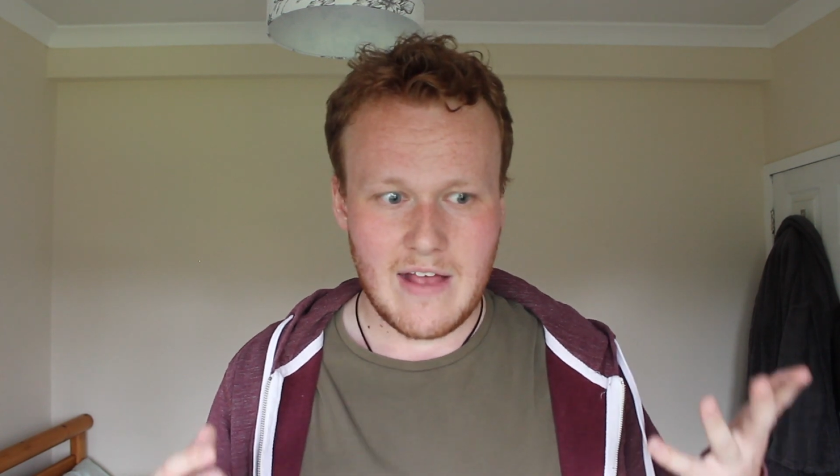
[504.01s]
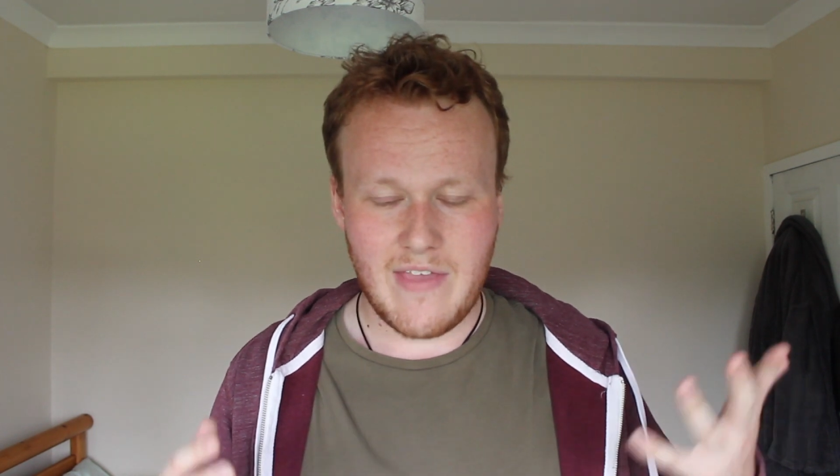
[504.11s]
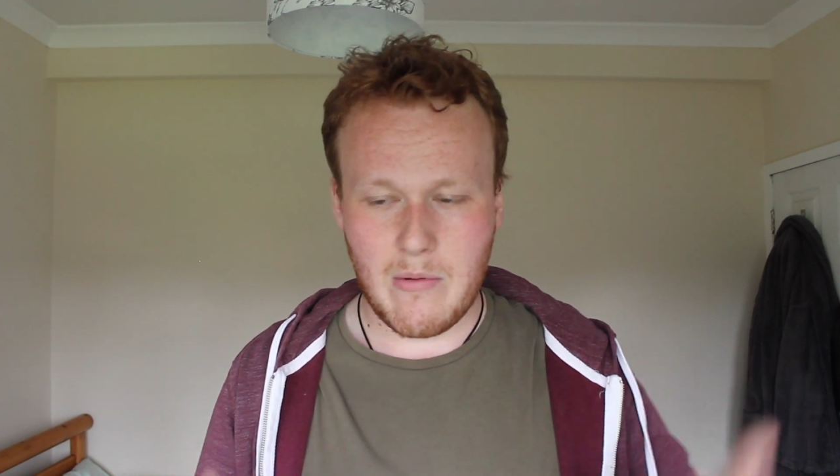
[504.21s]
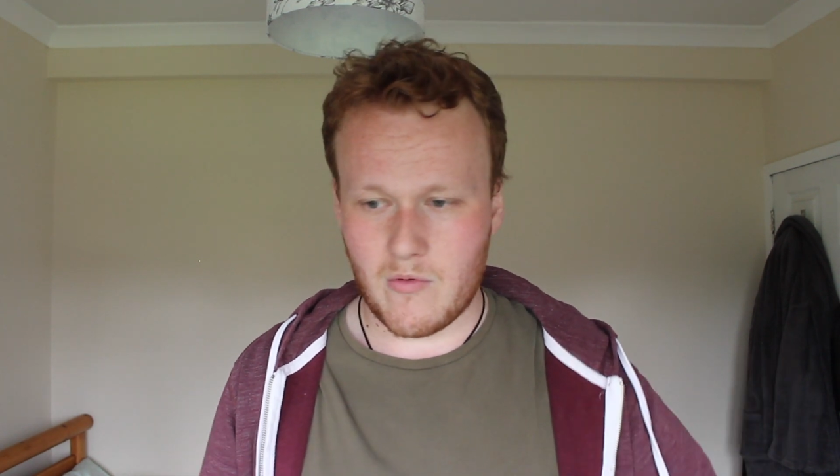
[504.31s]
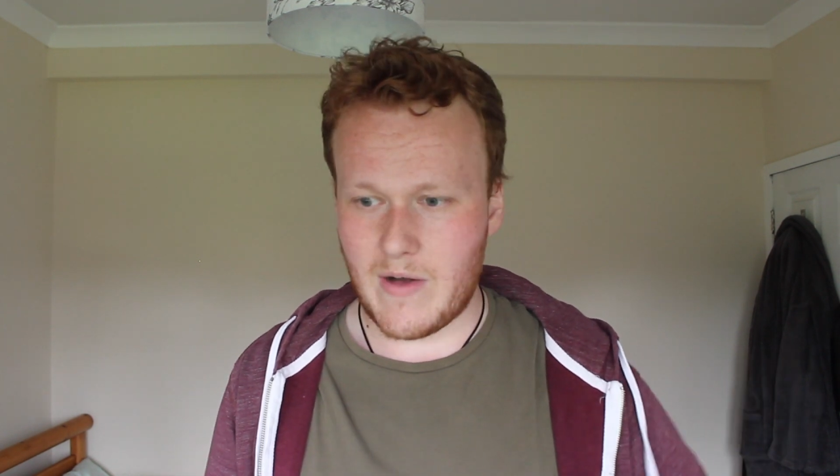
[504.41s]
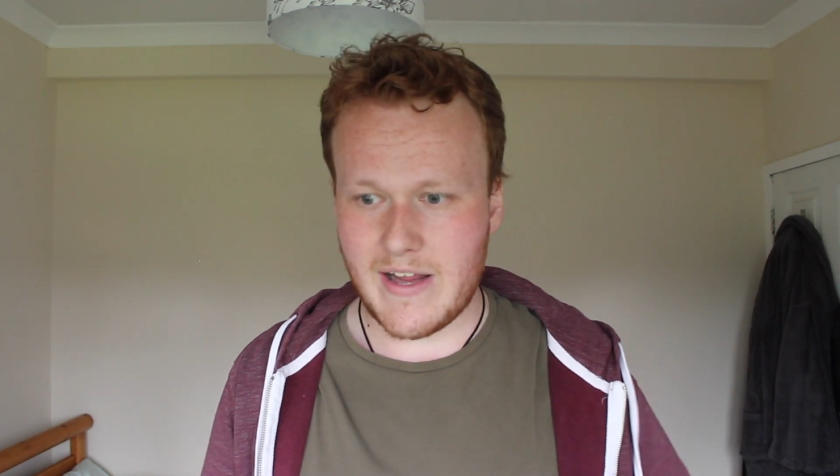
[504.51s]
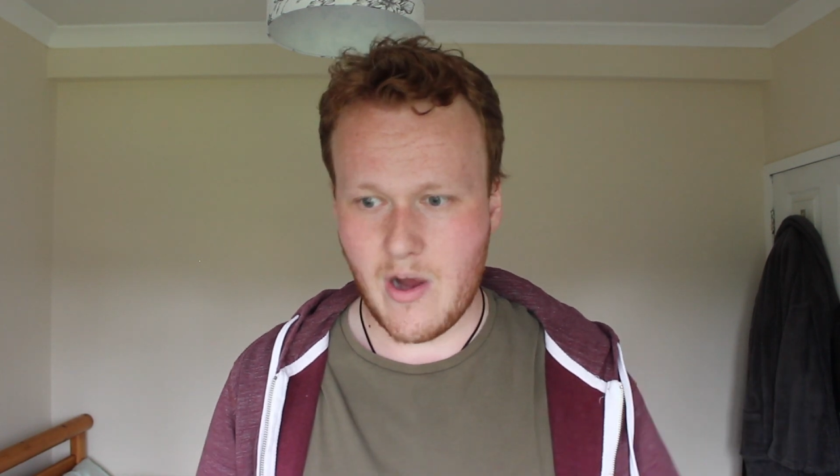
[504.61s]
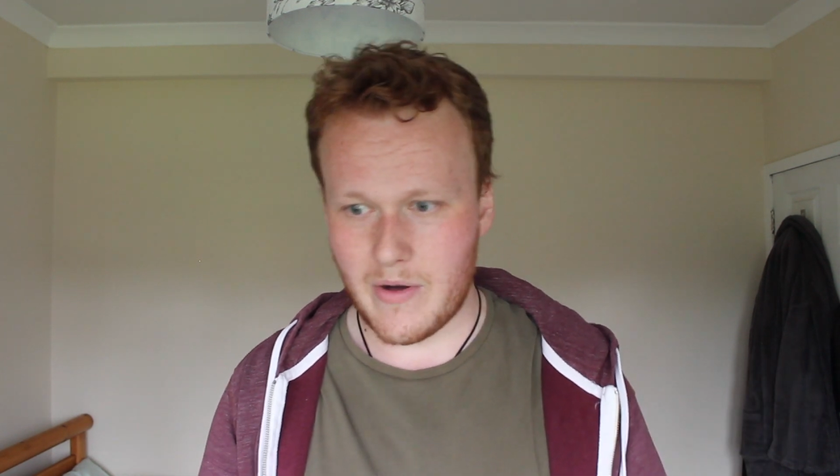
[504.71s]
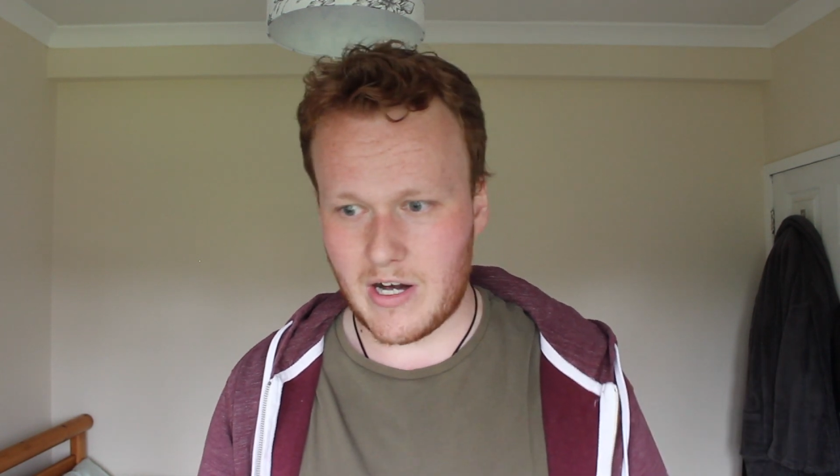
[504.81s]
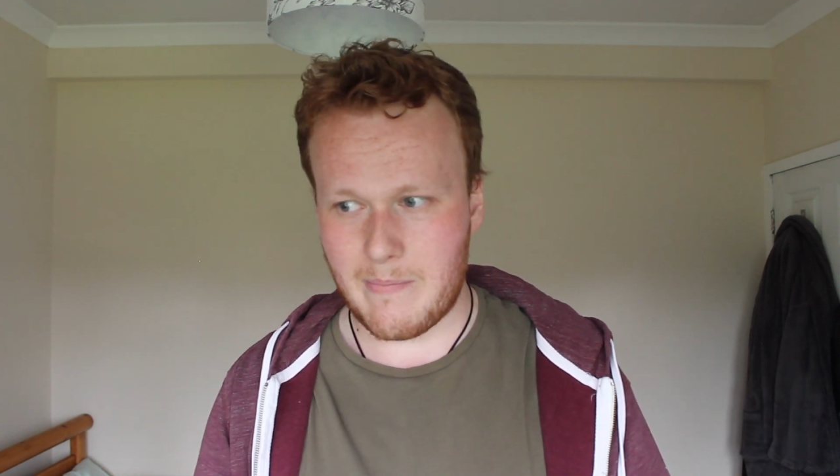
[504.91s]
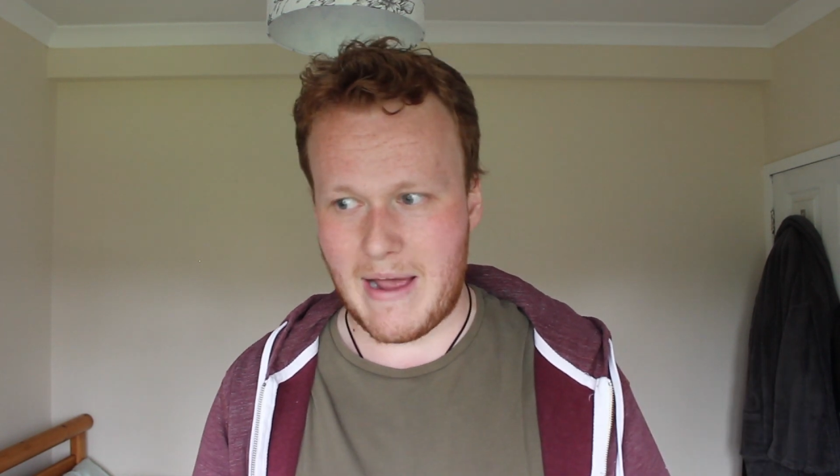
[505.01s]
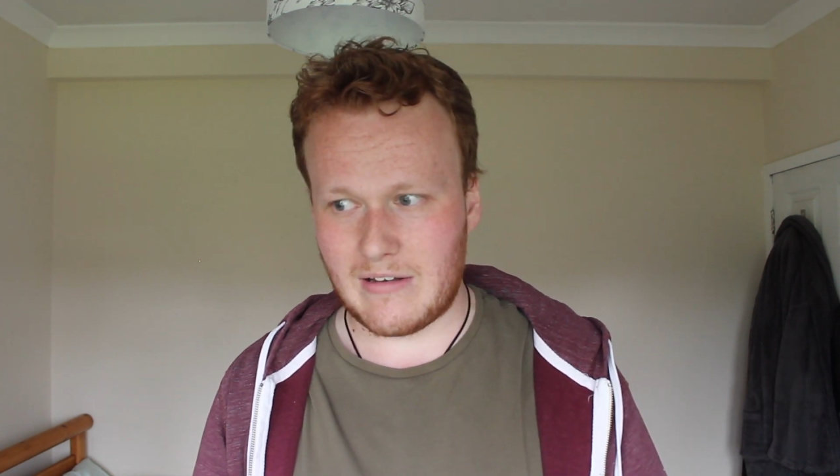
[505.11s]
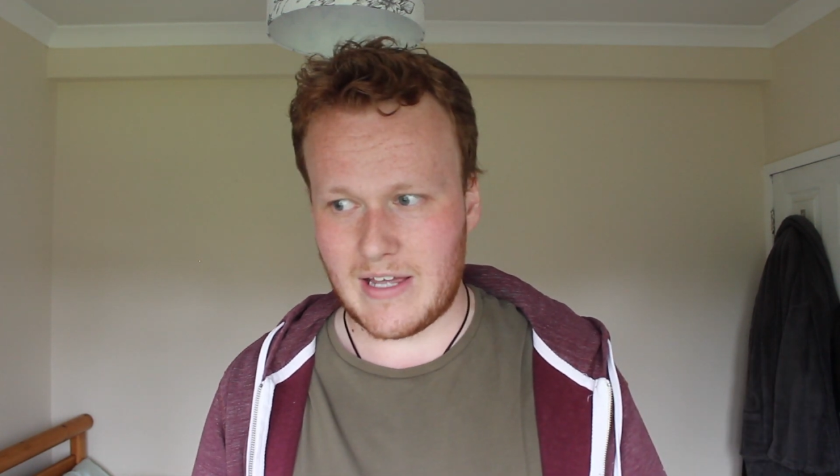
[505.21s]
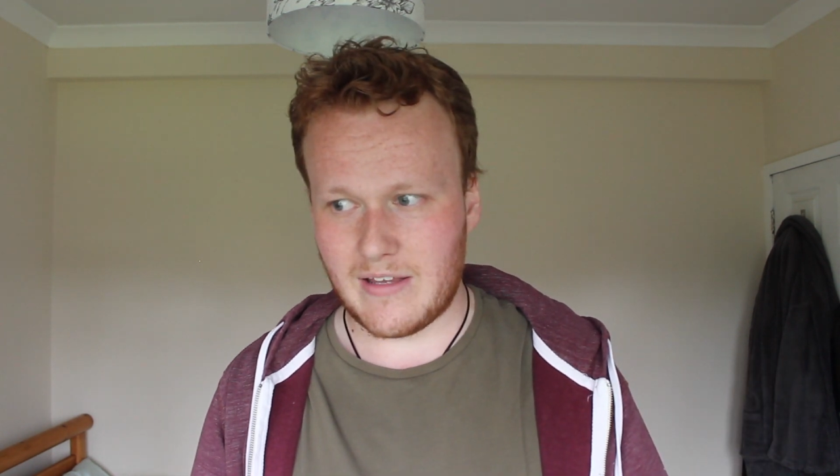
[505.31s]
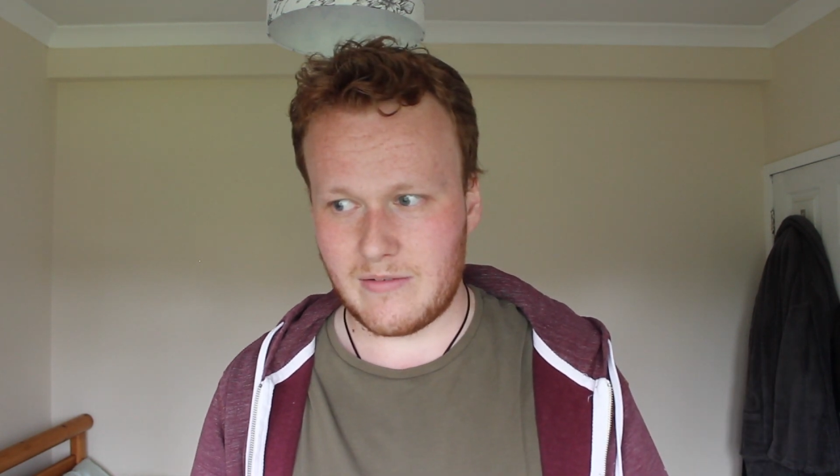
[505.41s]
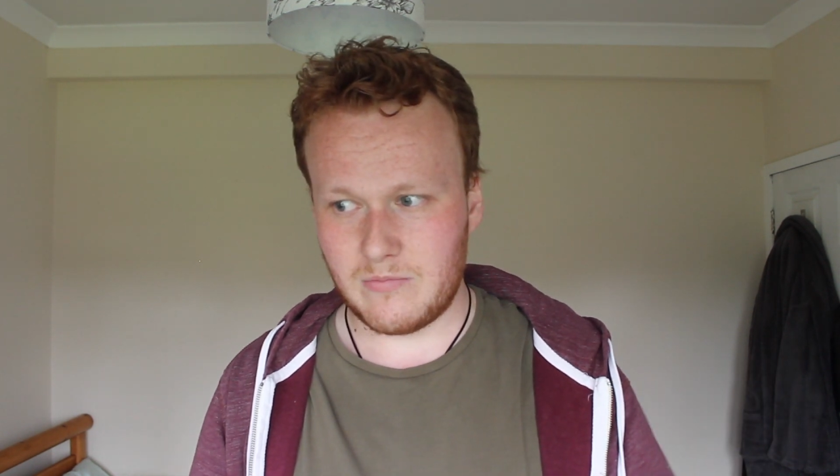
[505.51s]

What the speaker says: they were really going on about, like,